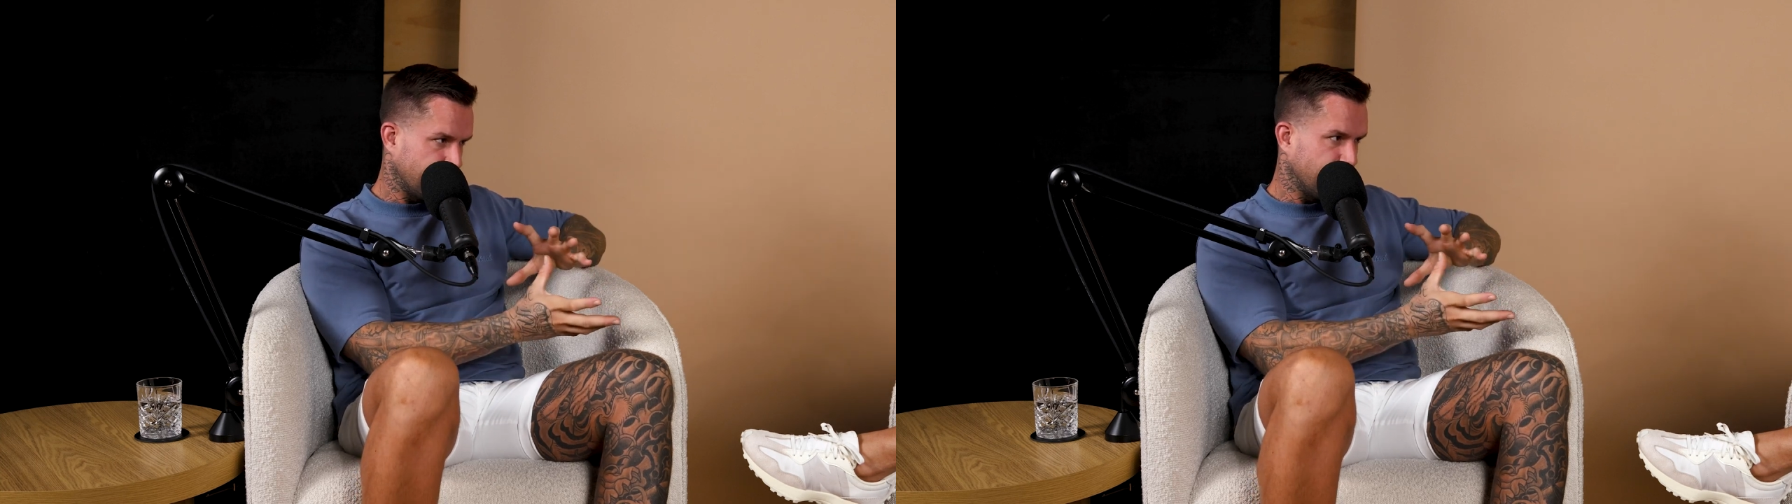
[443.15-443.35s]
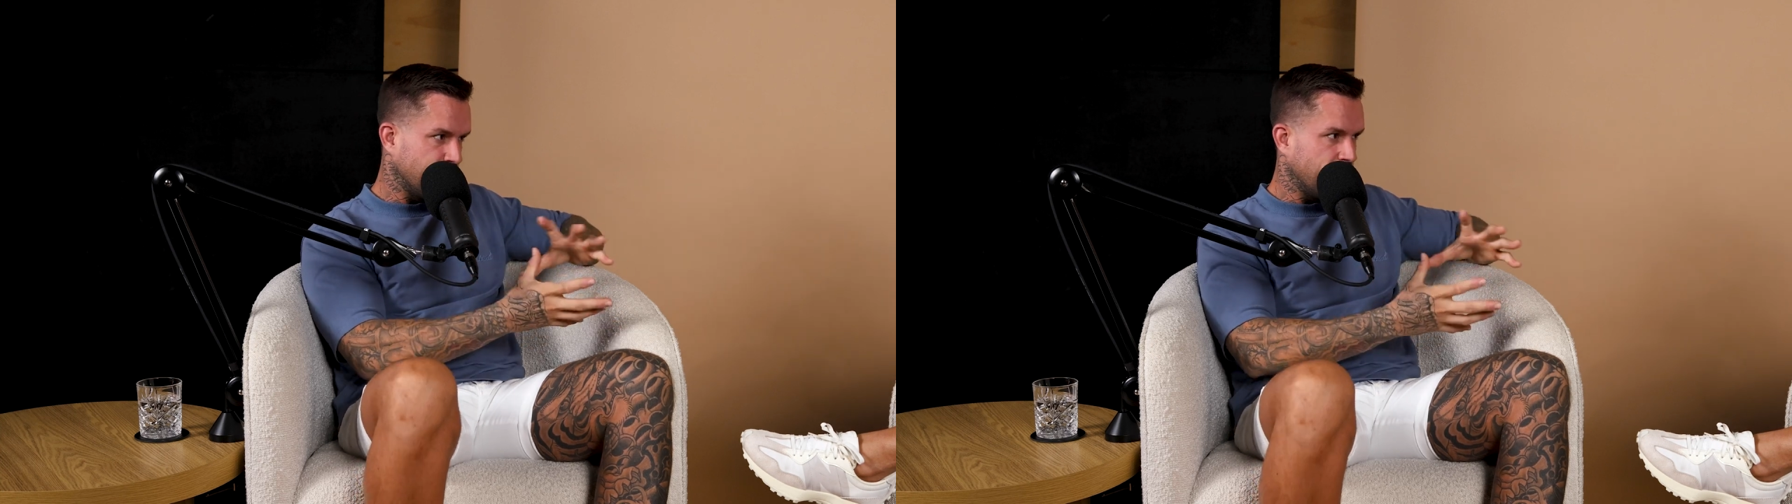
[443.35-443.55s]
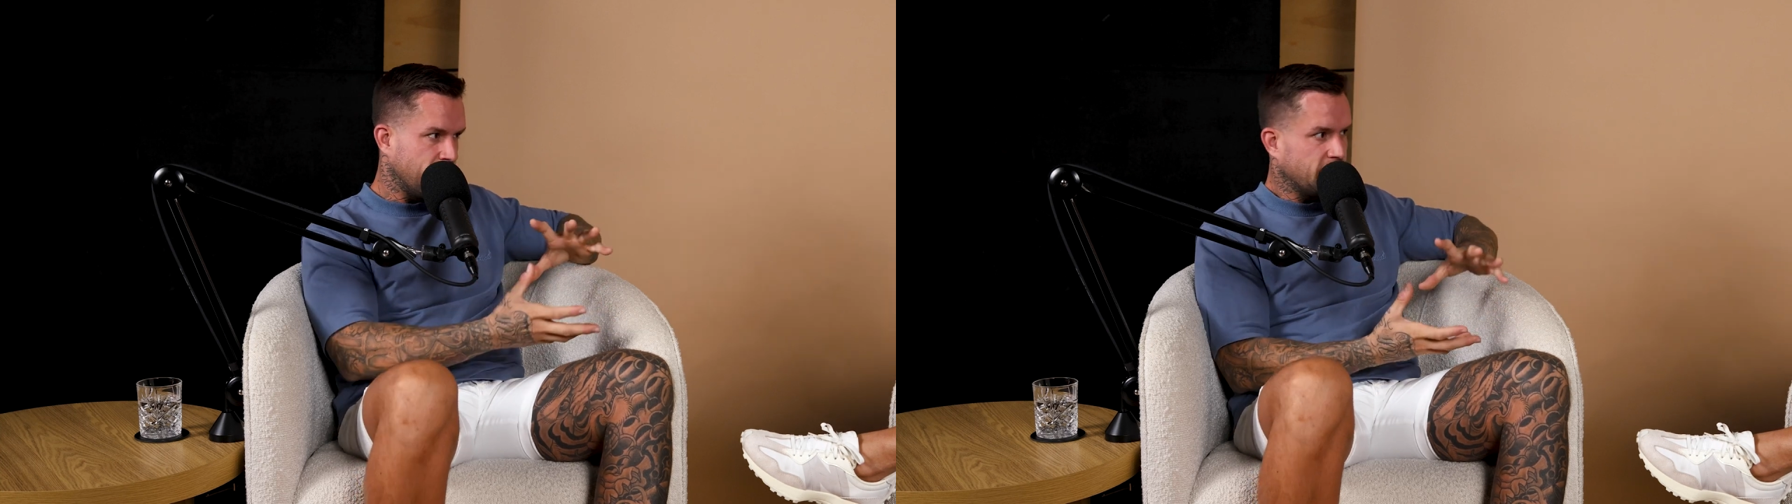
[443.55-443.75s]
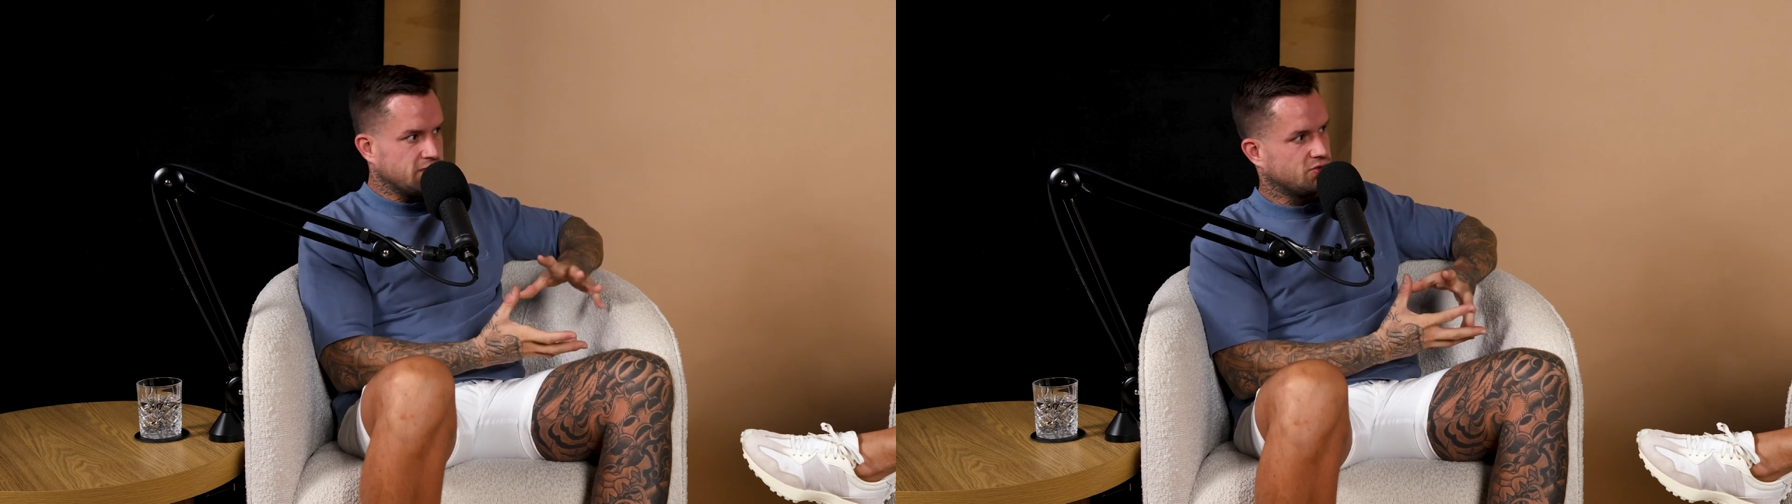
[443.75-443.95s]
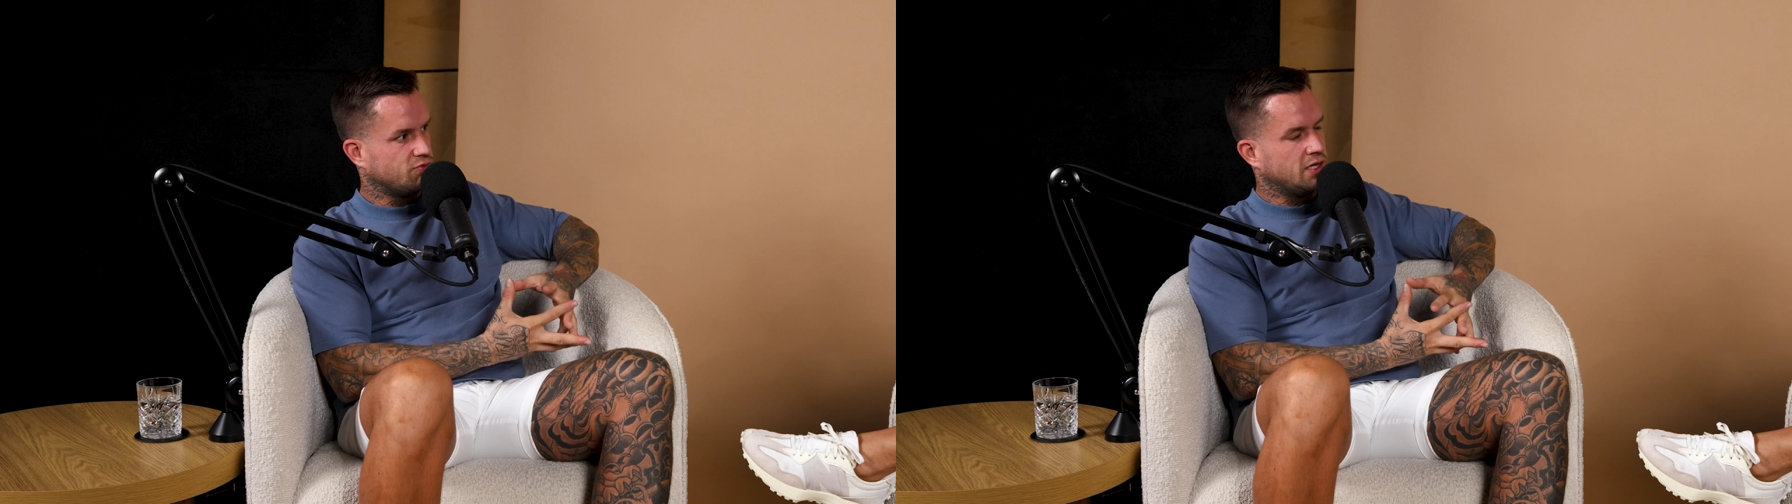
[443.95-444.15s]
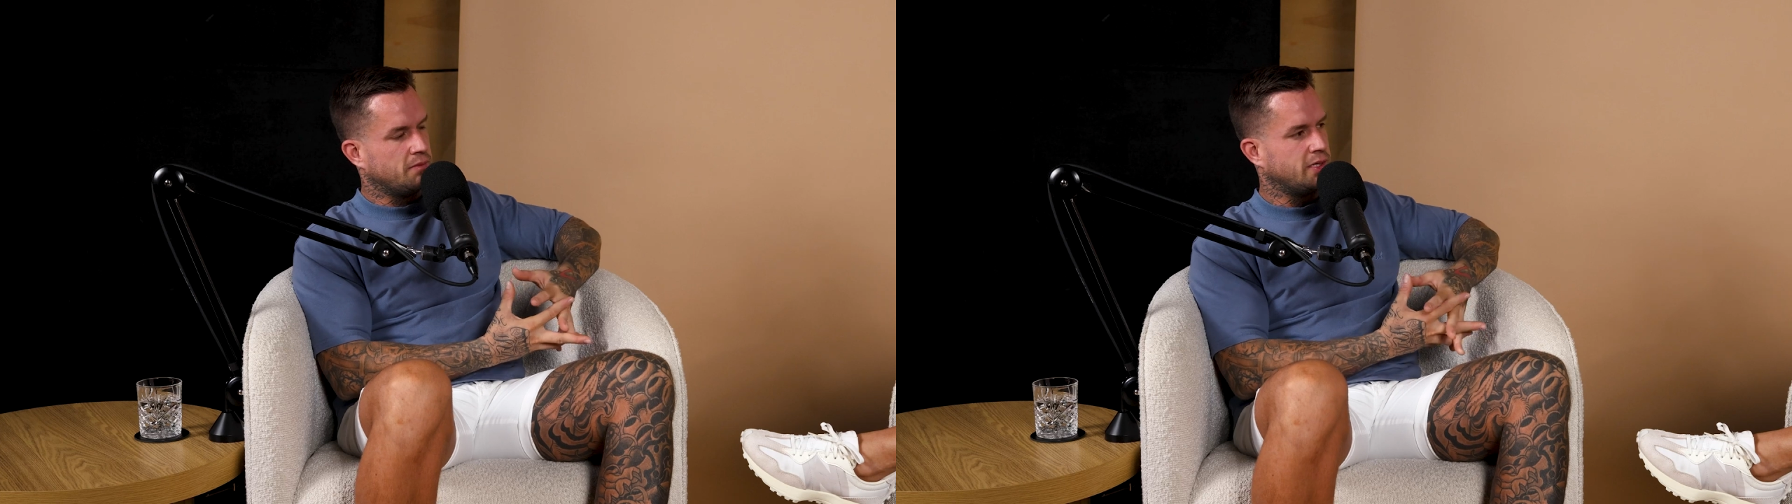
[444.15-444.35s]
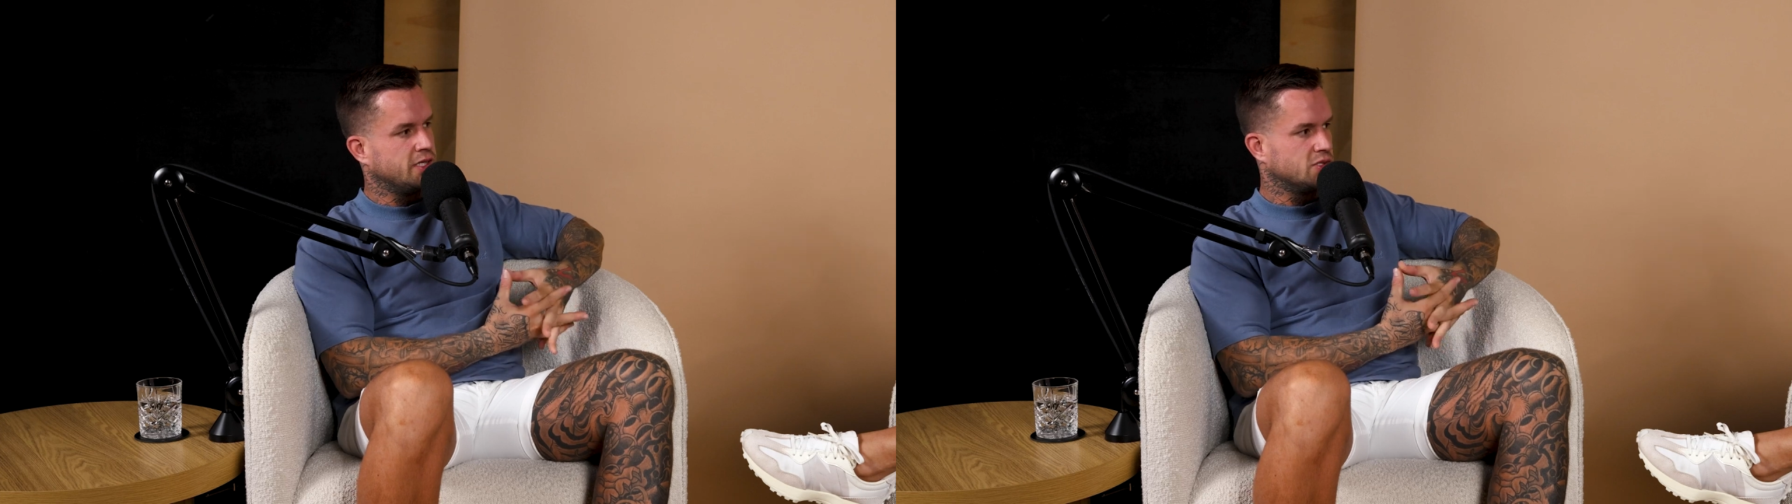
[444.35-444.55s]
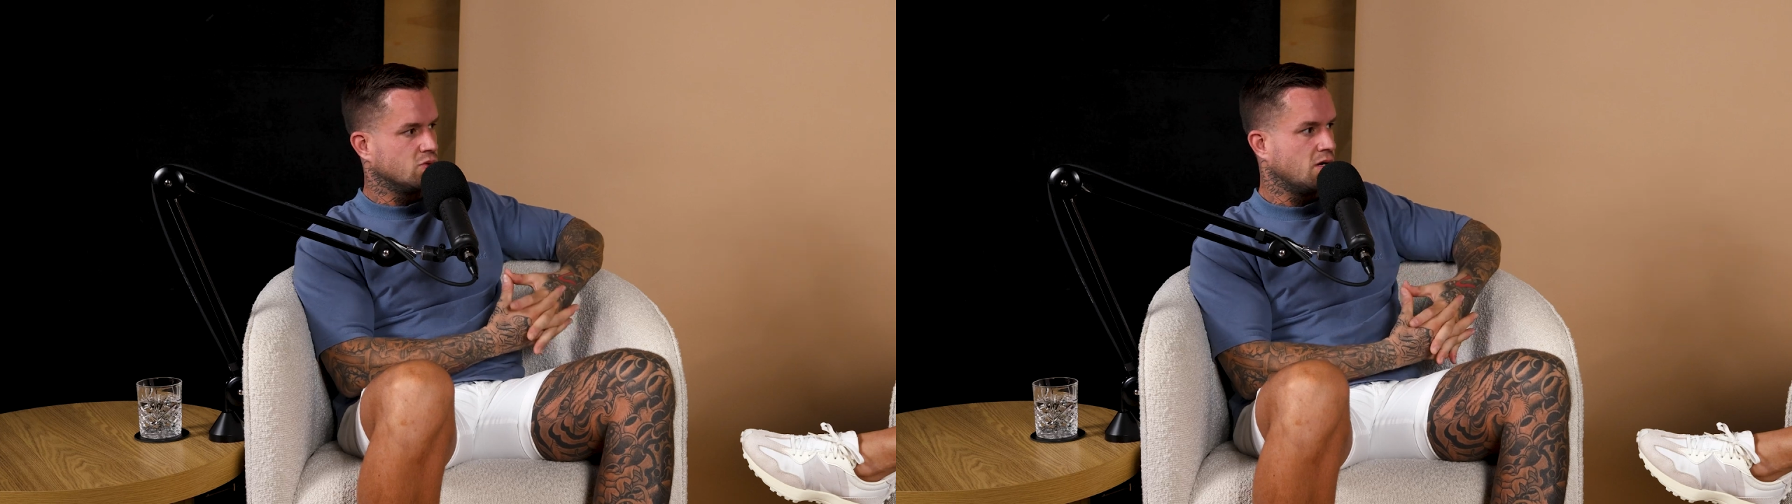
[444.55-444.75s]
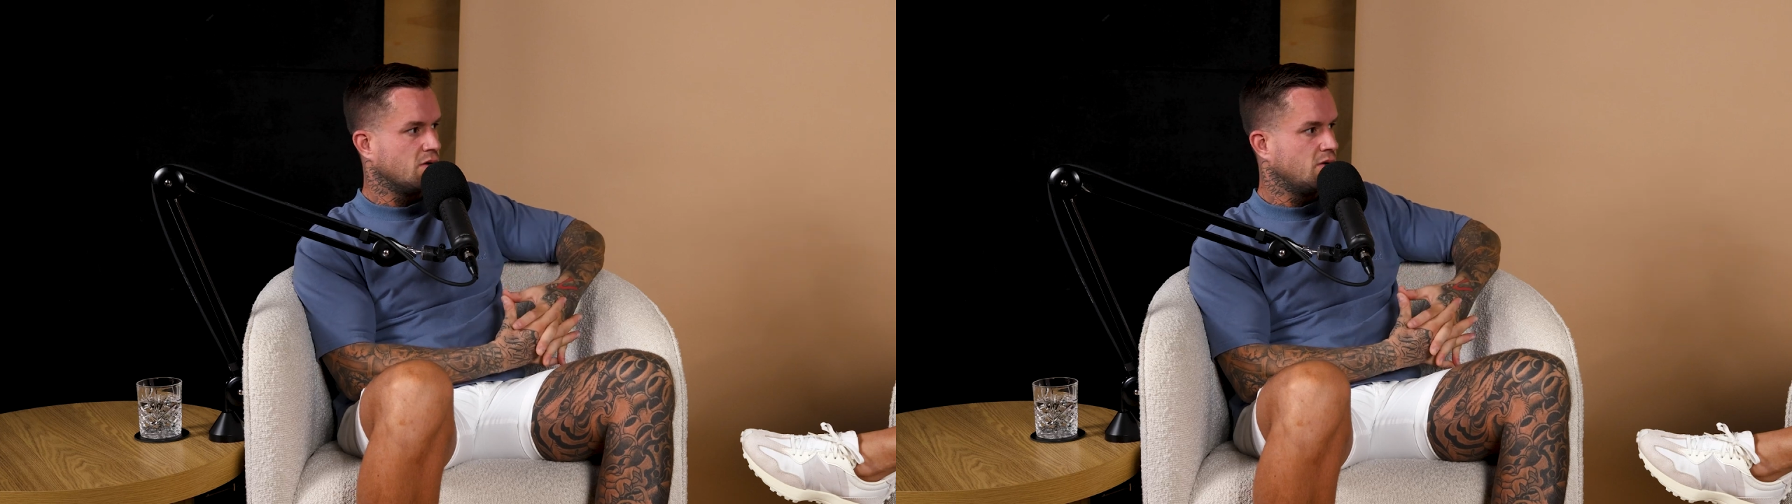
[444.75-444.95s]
for them is really big as well.